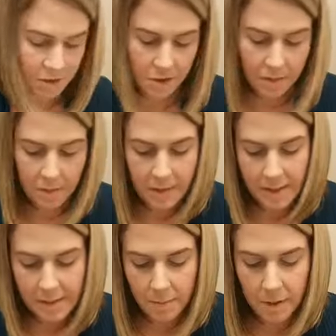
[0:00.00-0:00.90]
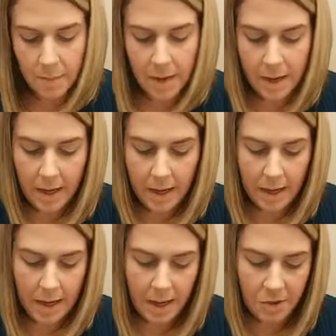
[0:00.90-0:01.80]
do two different things. I'm going to apply
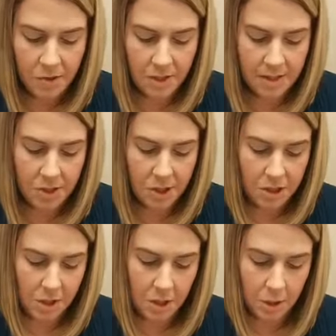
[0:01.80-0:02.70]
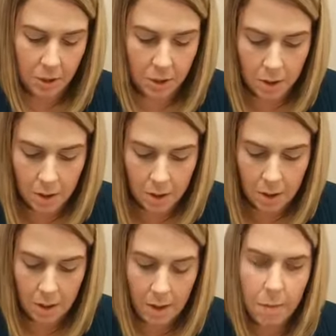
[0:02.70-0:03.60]
a transition color,
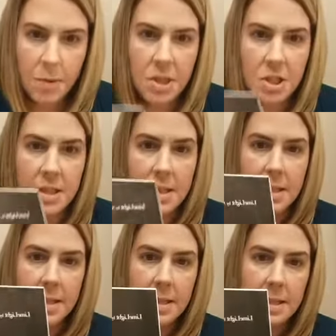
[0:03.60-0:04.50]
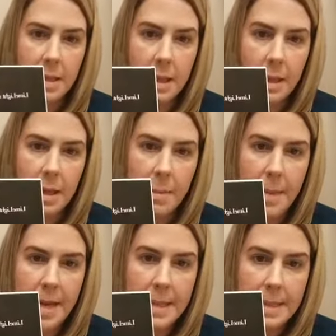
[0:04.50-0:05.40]
which is this
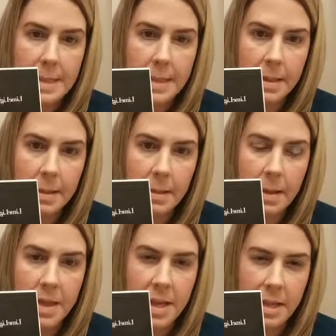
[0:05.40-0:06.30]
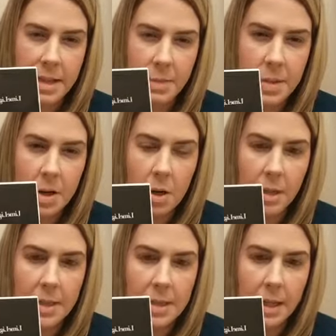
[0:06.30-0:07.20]
Lament. I think that's what it's
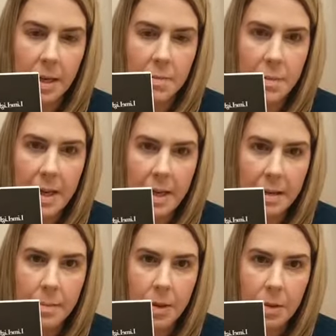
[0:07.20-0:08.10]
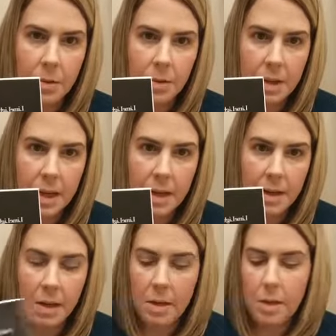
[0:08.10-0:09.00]
called. It's like a medium gold kind
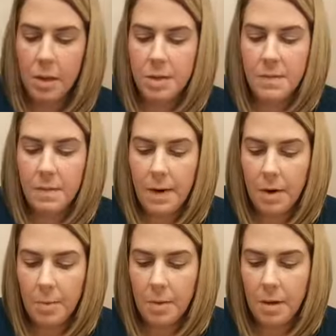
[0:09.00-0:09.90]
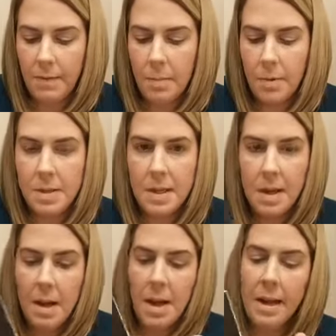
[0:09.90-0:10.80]
of color. It's very pretty, very bronzy.
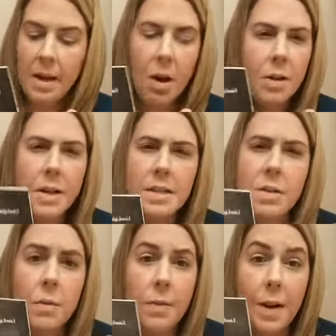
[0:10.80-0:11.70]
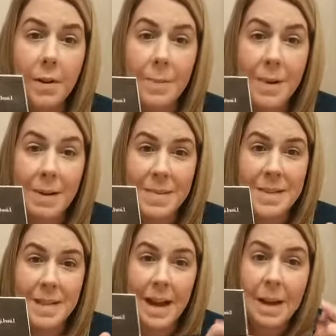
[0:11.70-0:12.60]
Again, all these are very
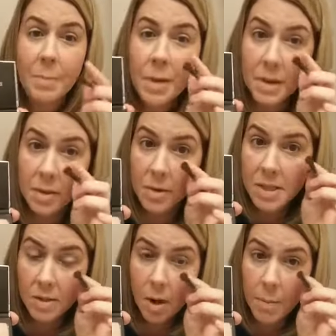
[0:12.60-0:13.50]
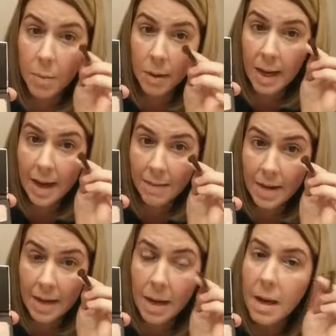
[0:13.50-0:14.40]
pigmented. I put the Crystal on pretty
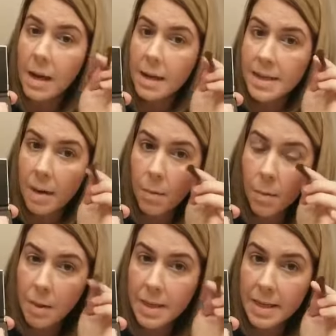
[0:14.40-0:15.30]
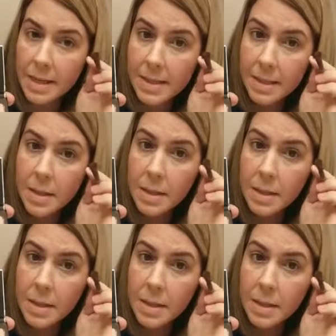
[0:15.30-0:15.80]
heavy because I wanted it